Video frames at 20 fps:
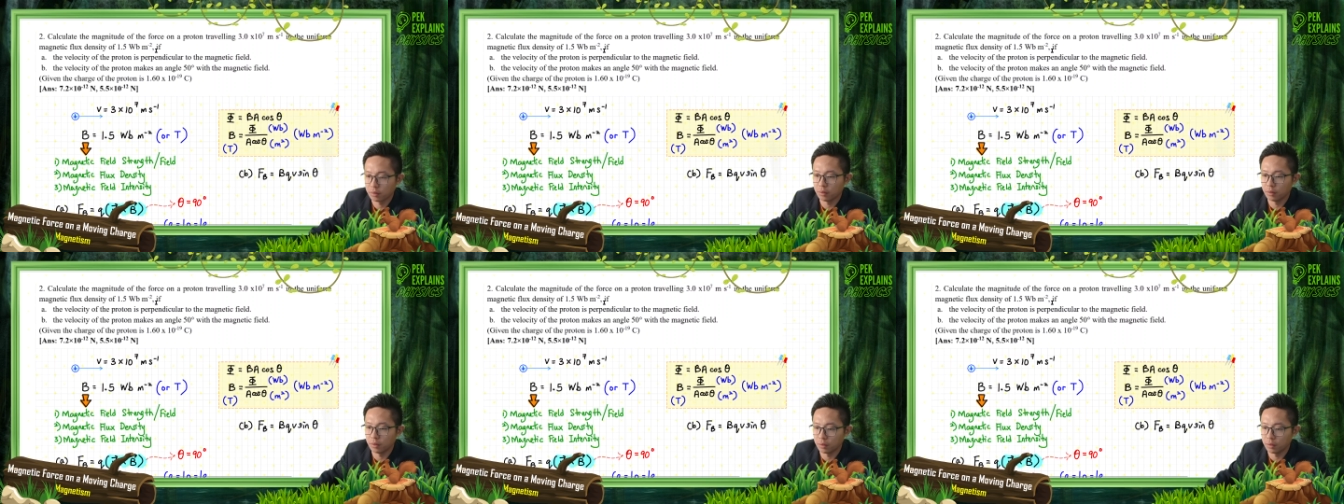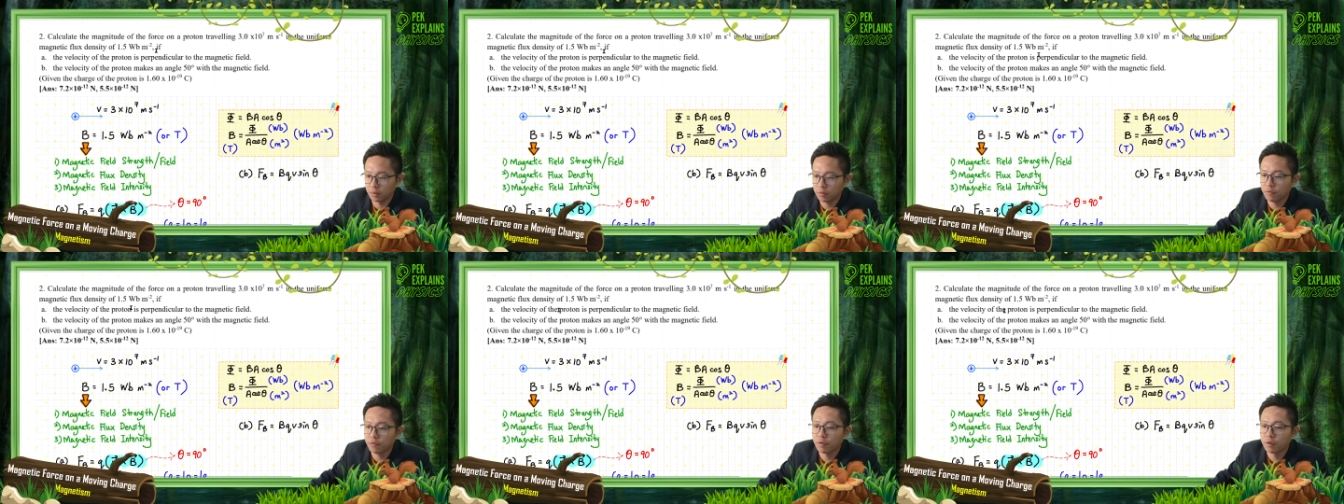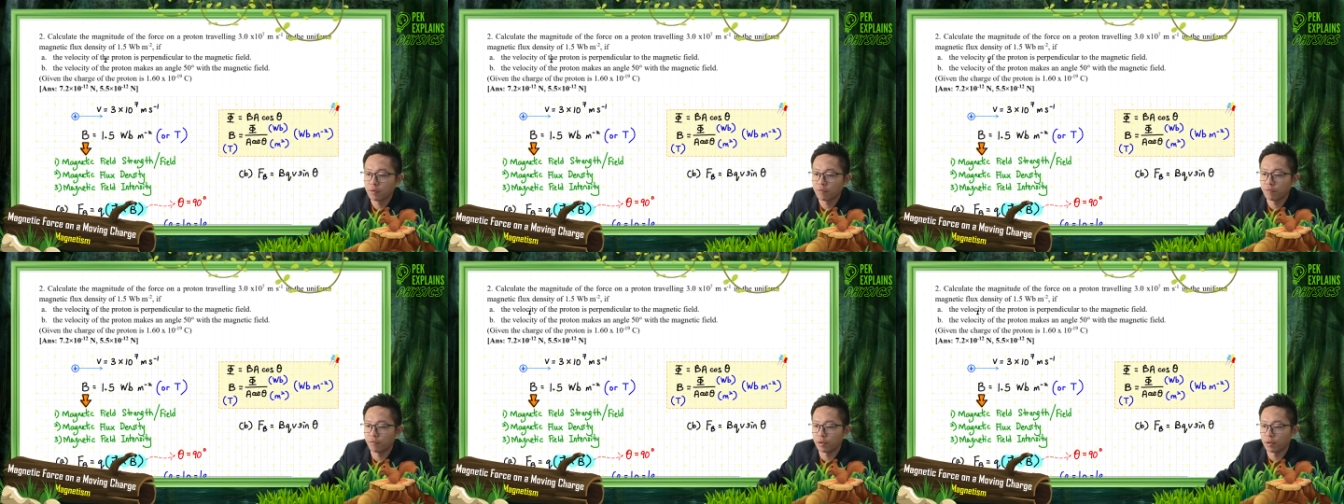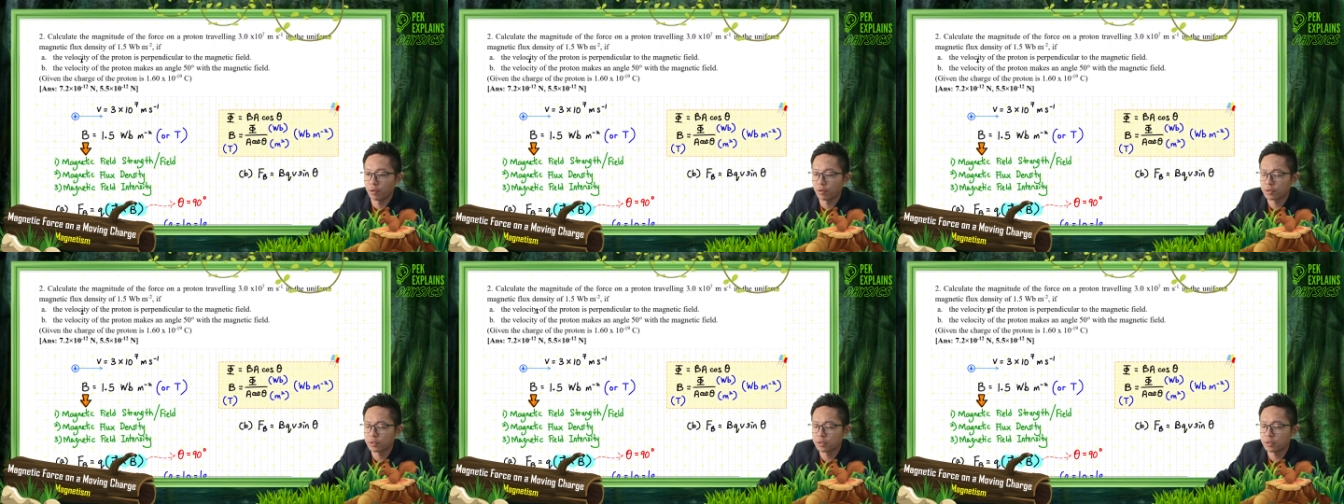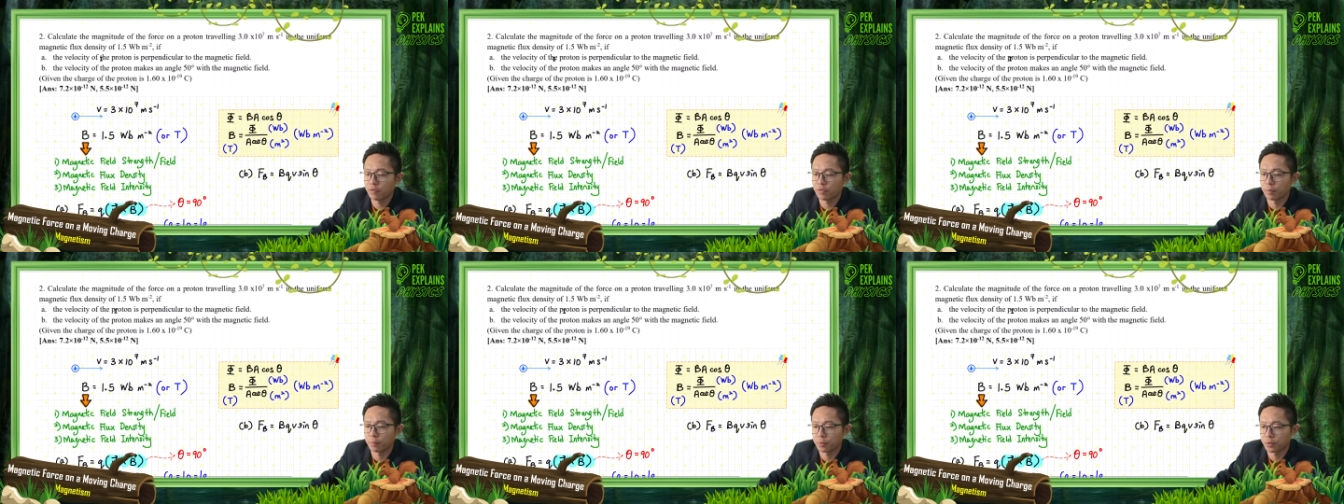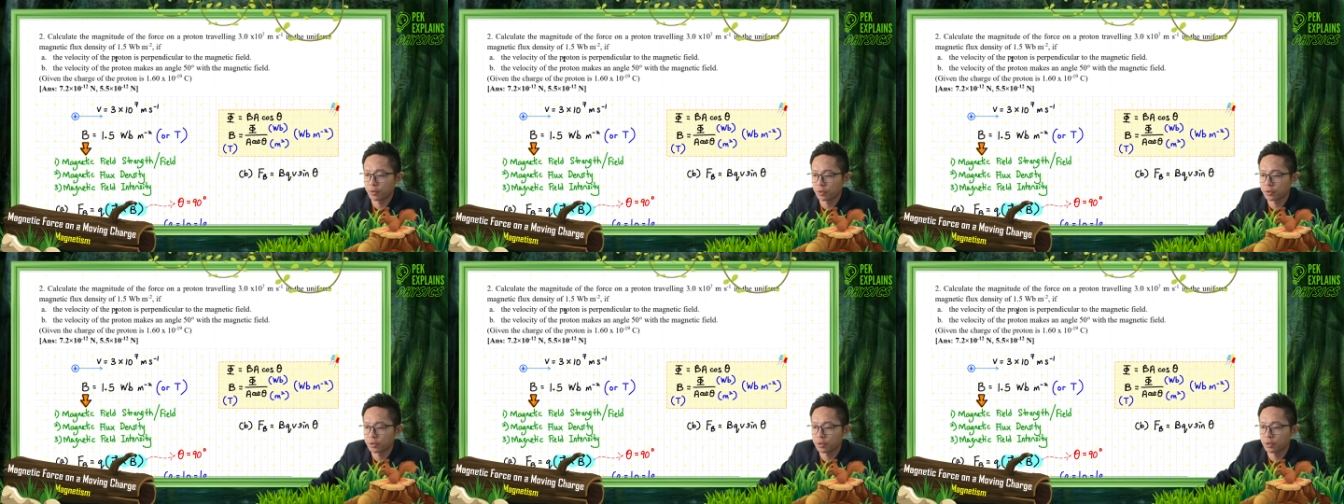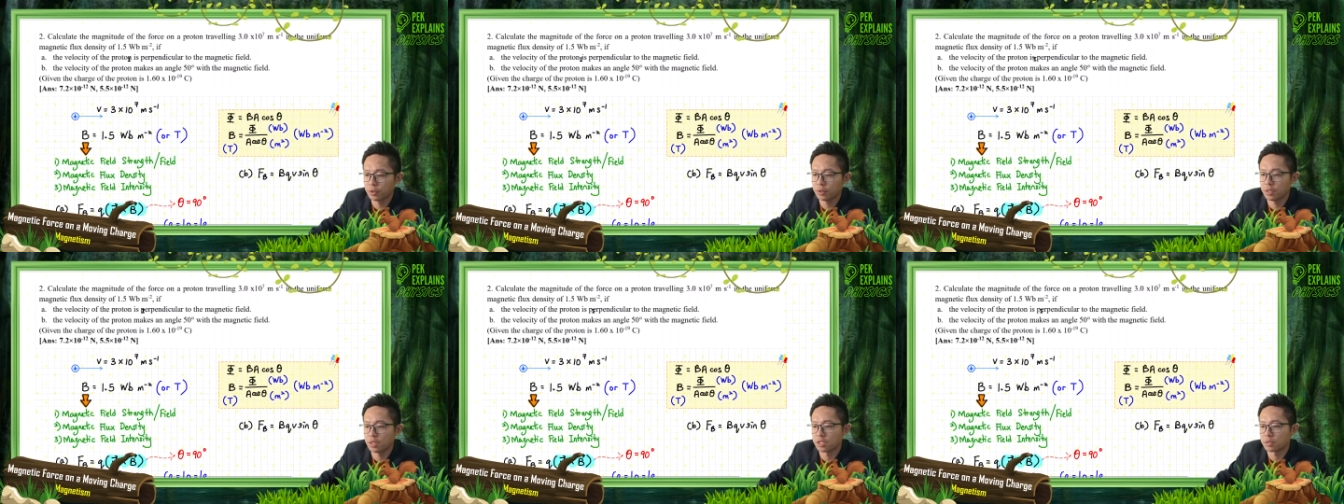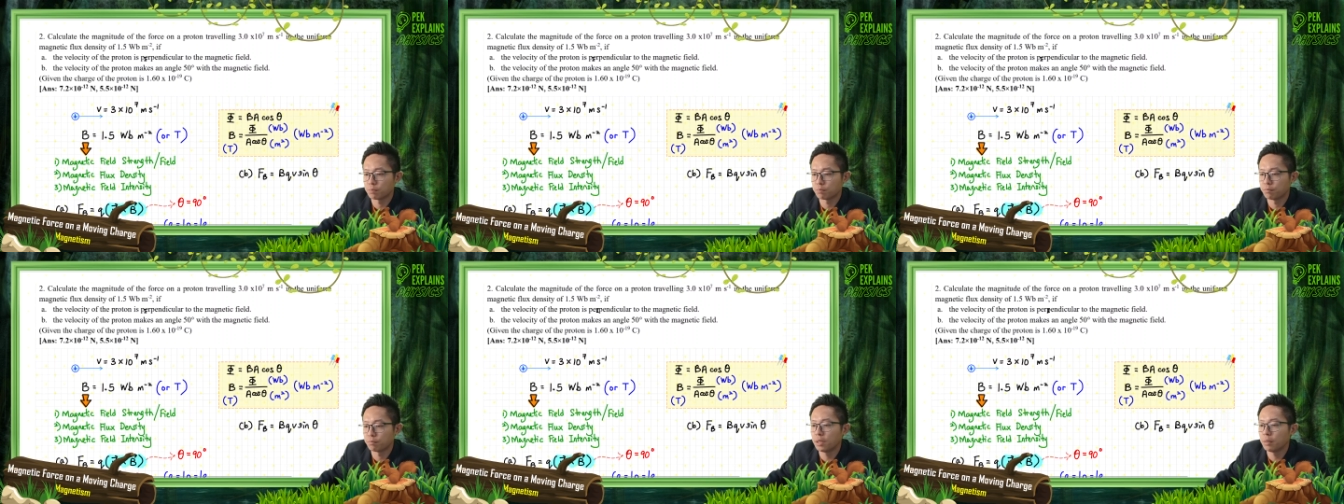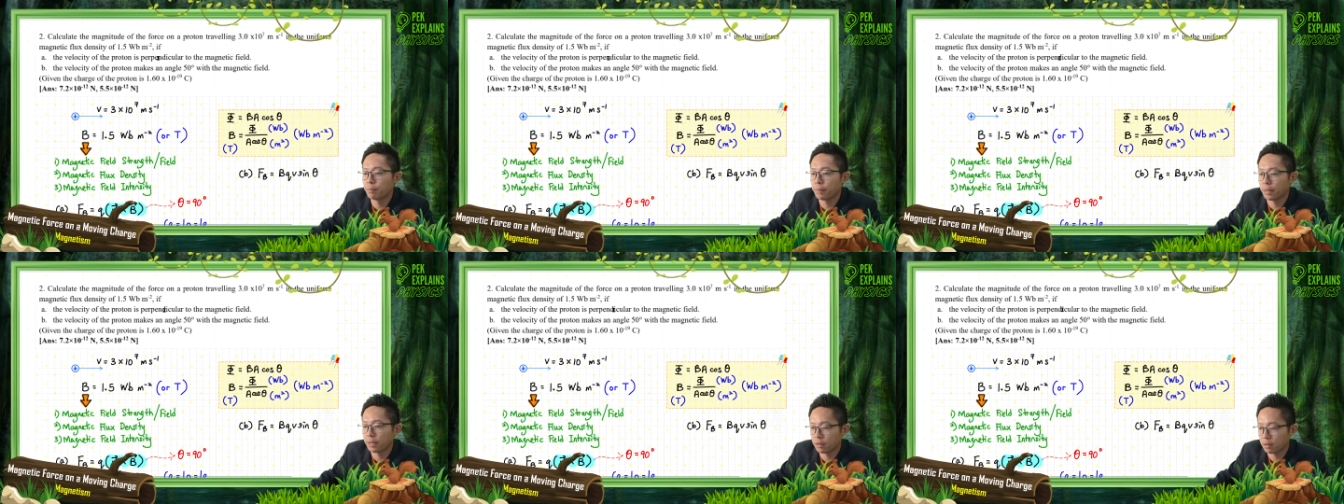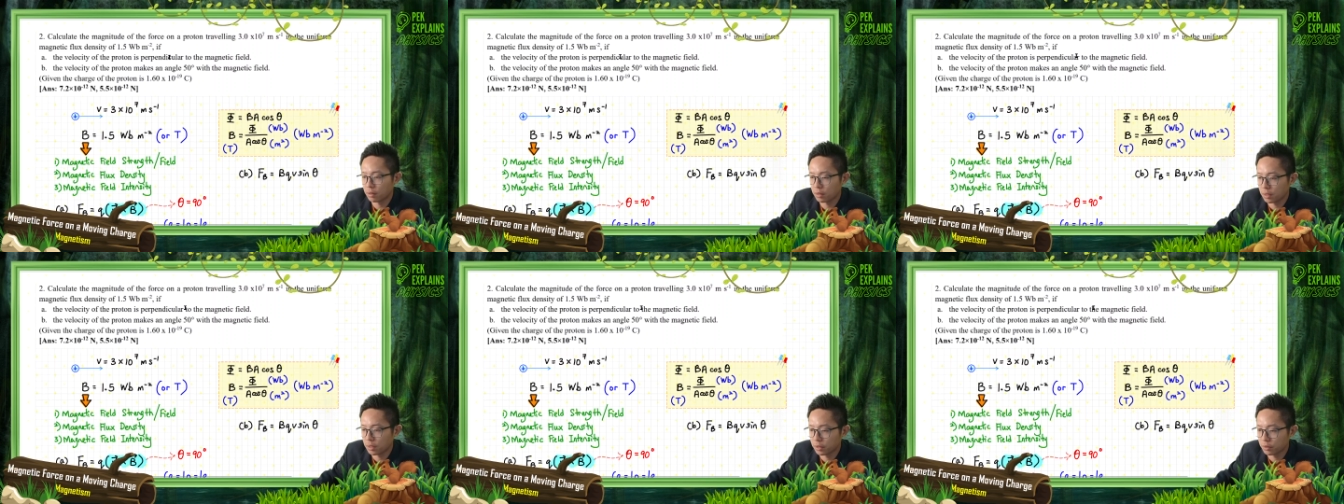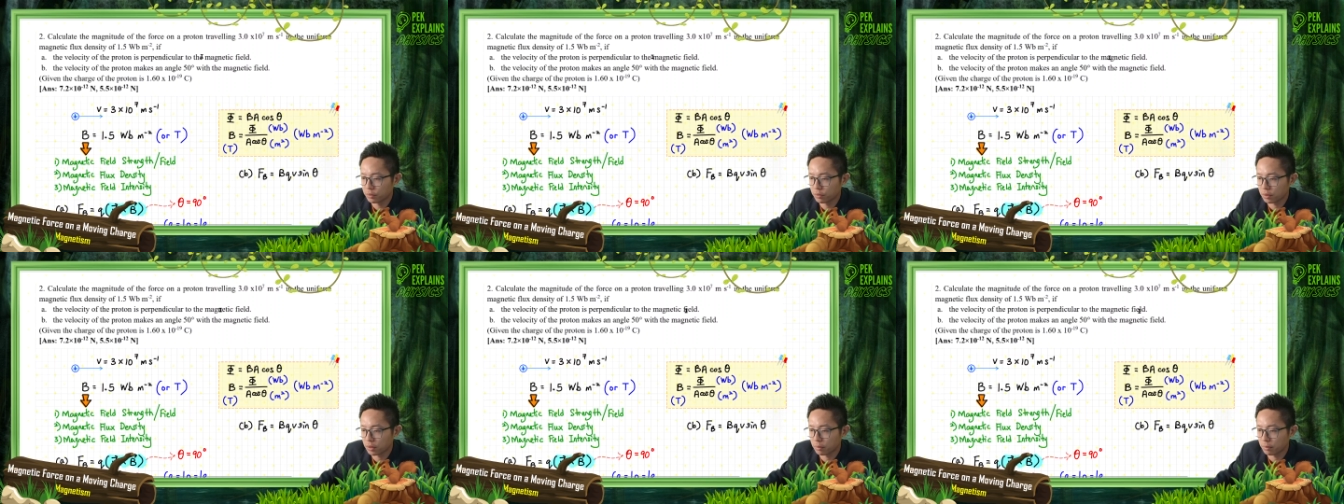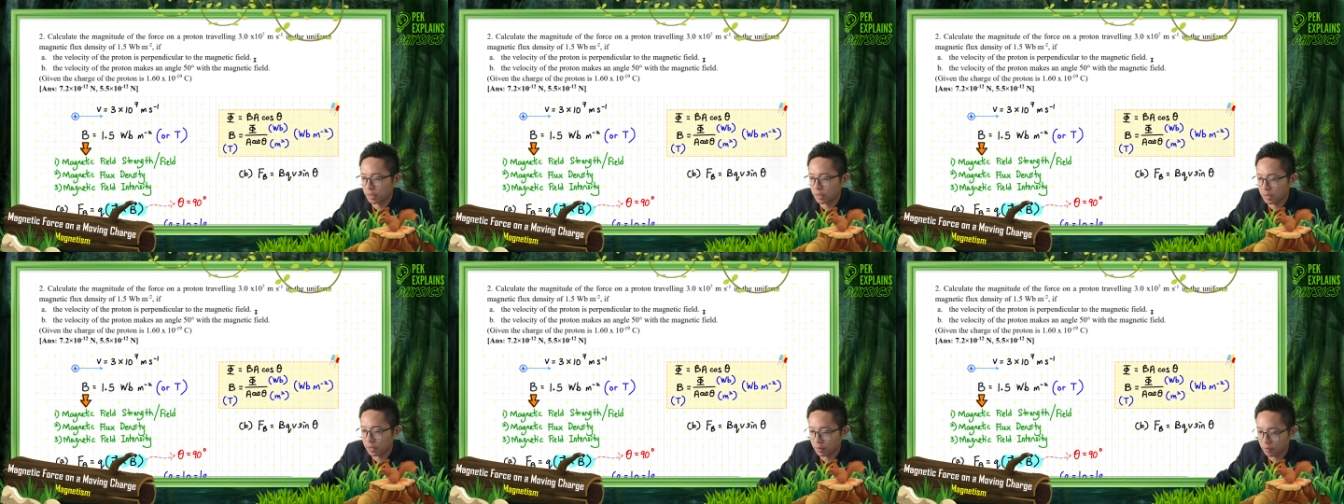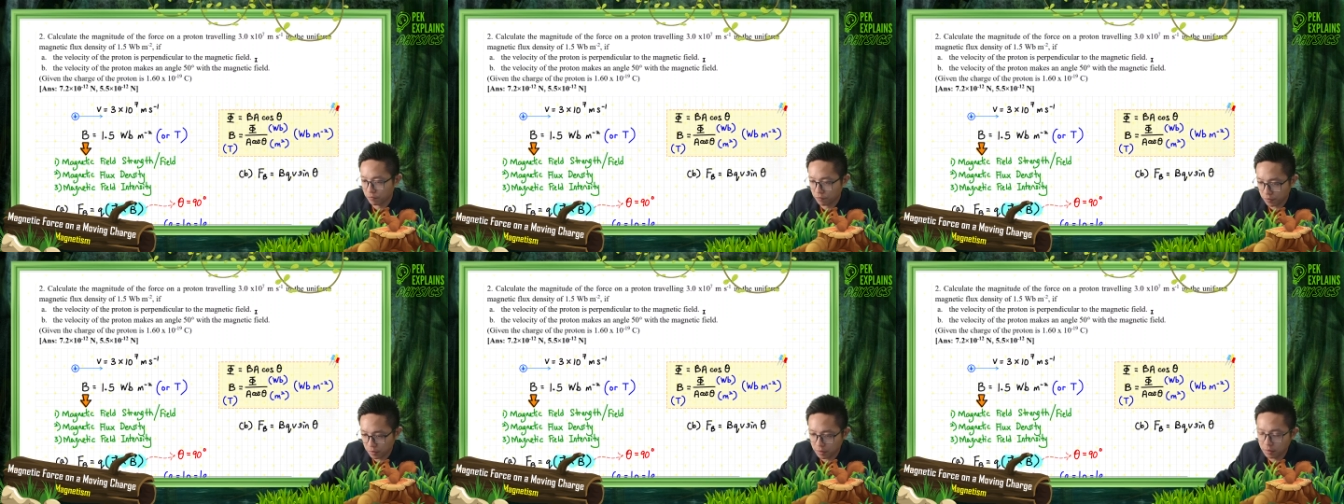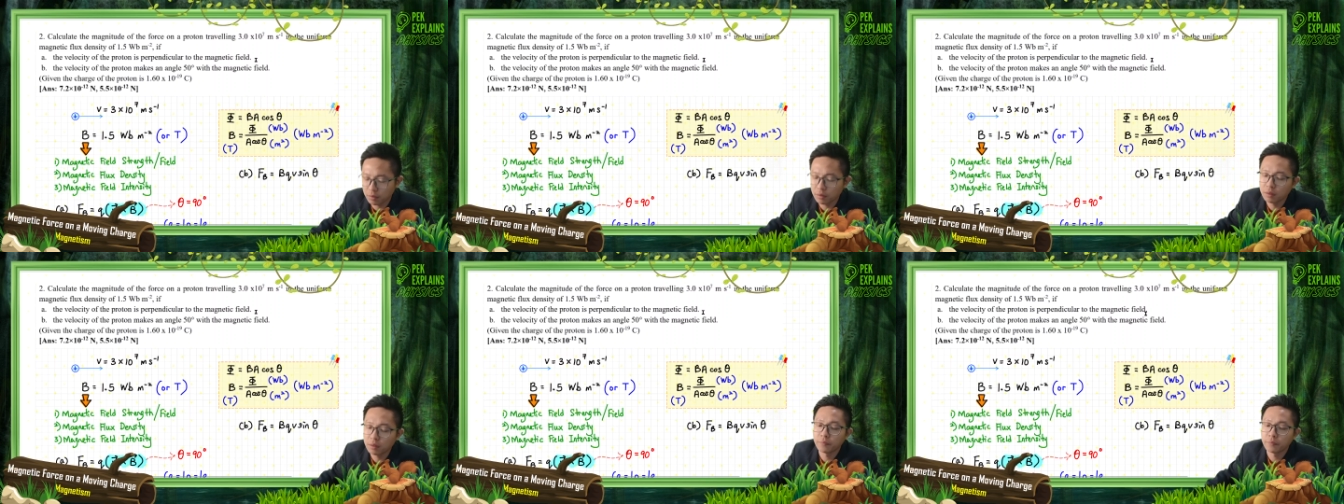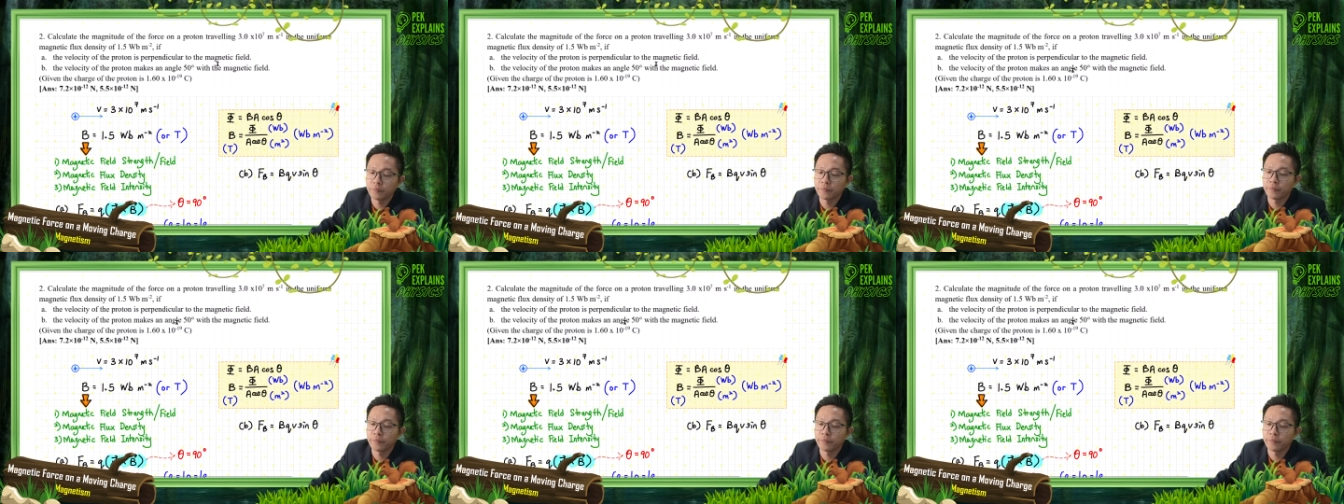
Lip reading: If the velocity of the proton is perpendicular to the magnetic field,